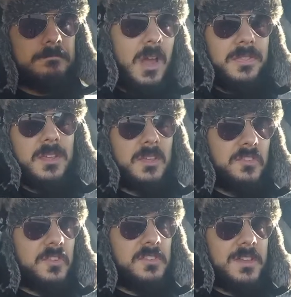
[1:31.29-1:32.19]
I think
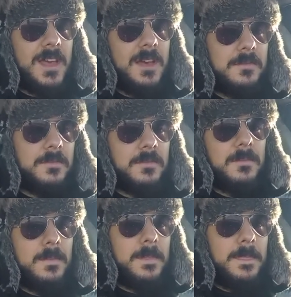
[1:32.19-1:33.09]
it's good to have
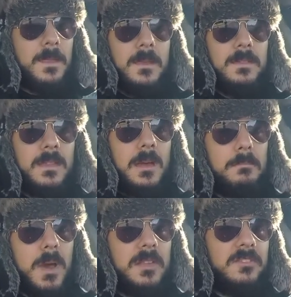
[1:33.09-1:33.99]
that
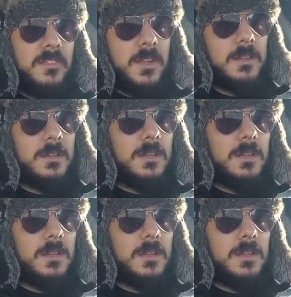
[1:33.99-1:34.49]
mindset